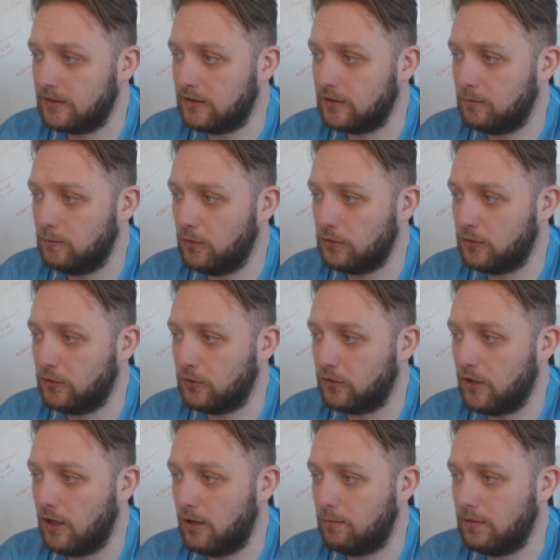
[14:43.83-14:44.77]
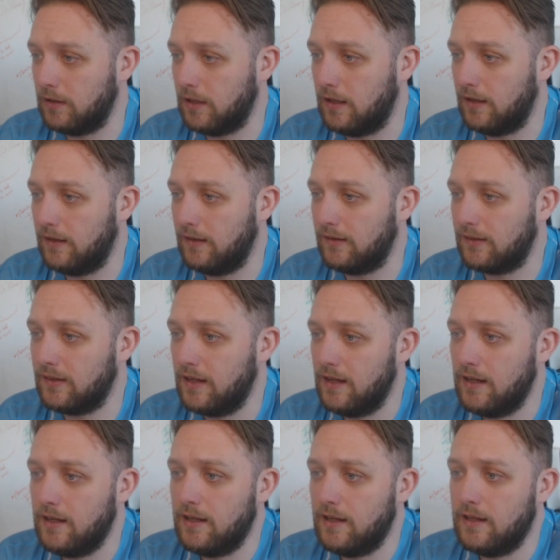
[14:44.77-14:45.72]
more does not applies.
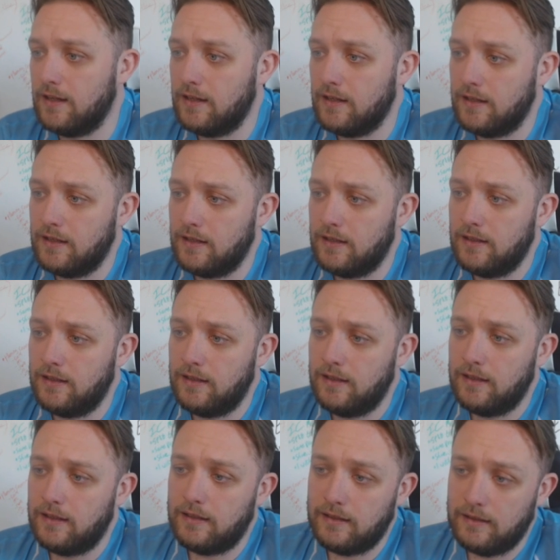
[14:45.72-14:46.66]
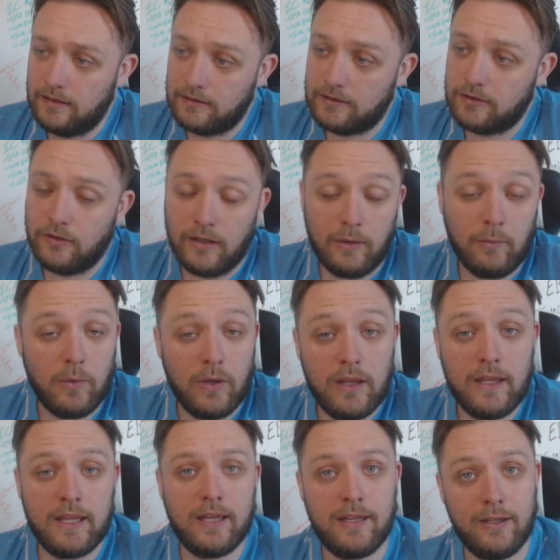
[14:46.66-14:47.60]

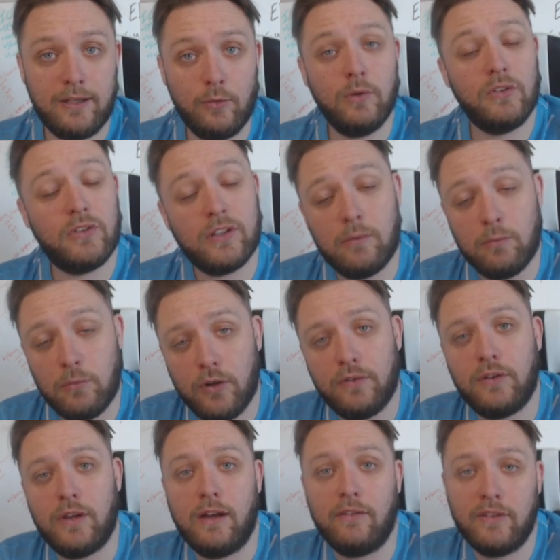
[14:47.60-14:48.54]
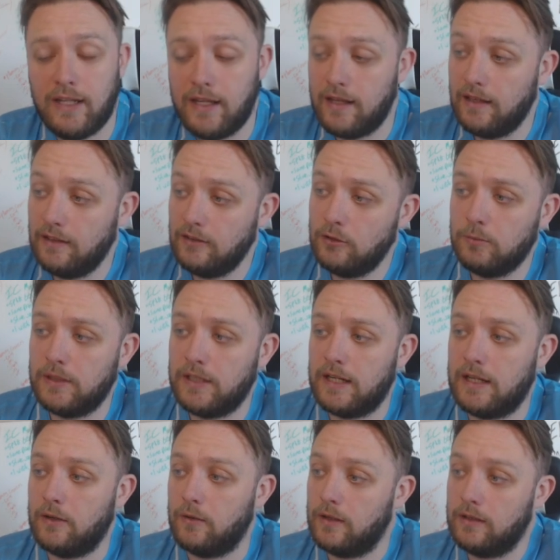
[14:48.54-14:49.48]
You will sell more if you have an EAN number
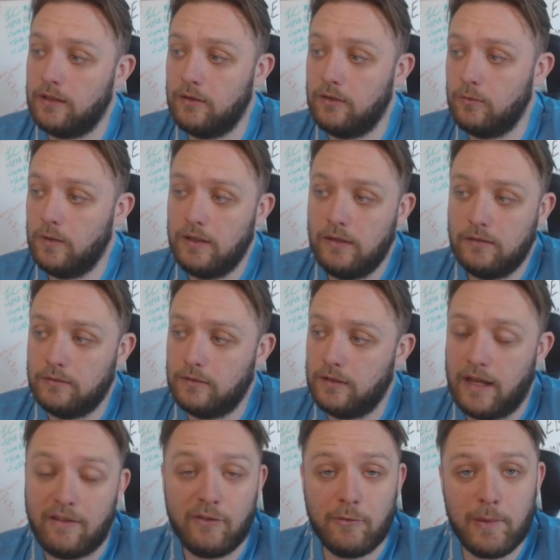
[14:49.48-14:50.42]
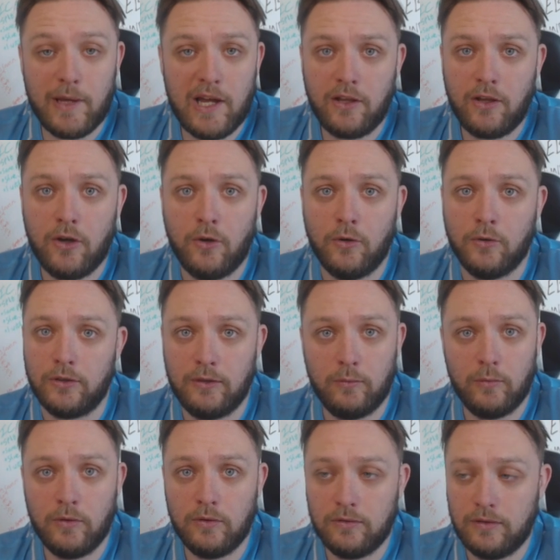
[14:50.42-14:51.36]
now. You will have a
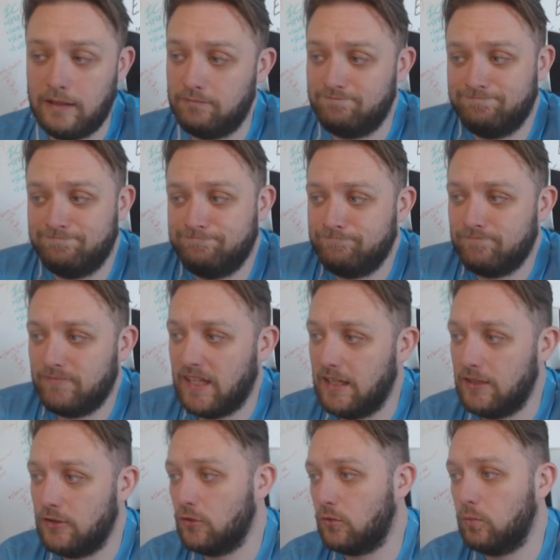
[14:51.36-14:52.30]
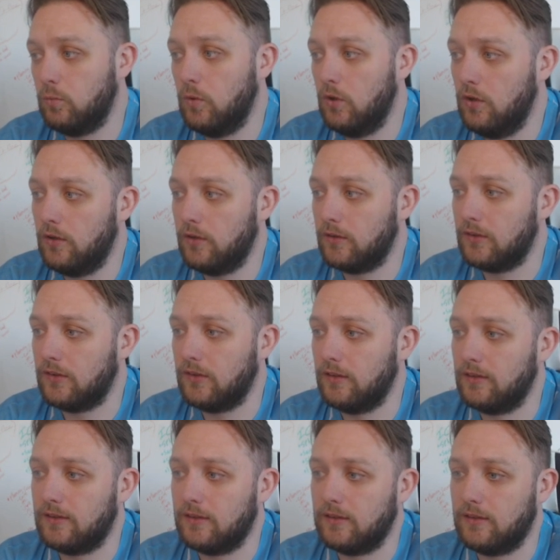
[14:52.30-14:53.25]
barcode. it just works.
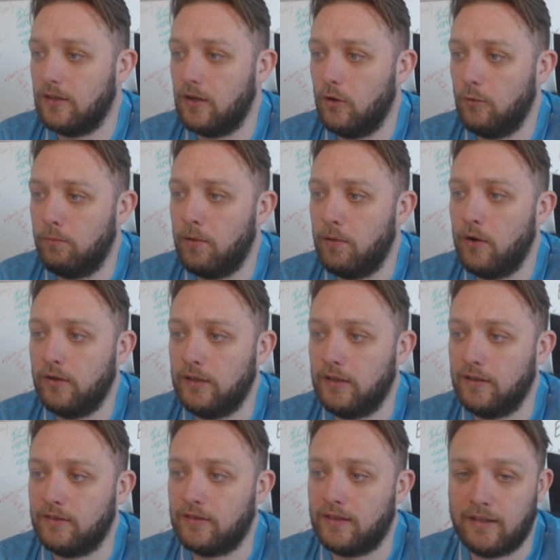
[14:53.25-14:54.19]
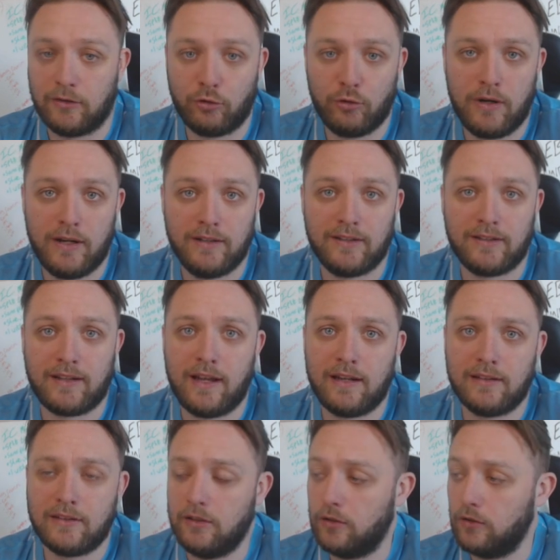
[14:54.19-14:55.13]
It's the whole point is creating this
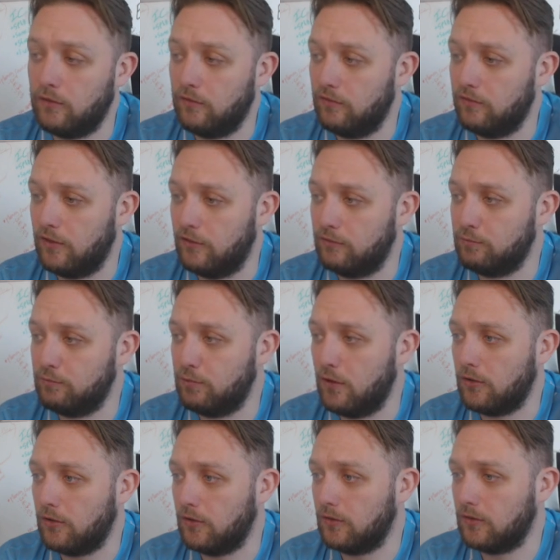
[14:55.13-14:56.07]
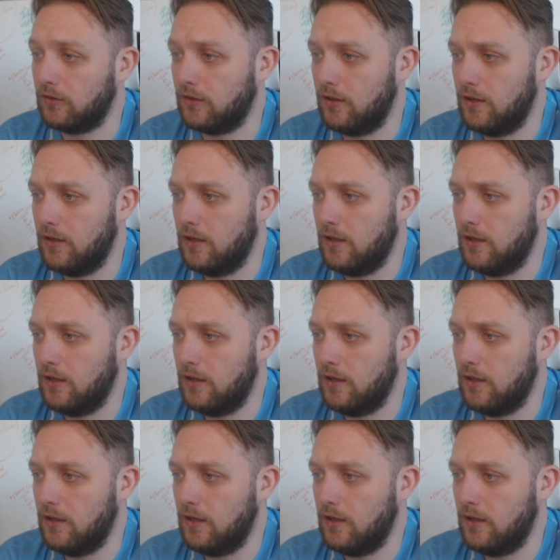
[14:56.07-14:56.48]
catalogue of products.